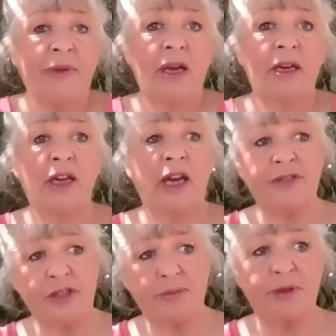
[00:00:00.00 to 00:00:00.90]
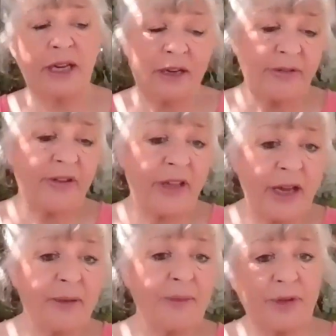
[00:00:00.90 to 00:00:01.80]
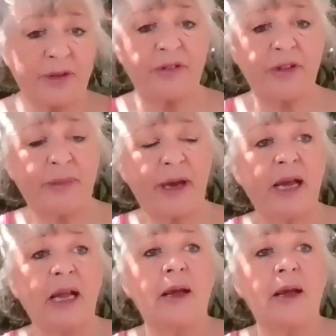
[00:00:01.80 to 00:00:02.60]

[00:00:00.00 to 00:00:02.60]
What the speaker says: and you have to get everything out, put everything back.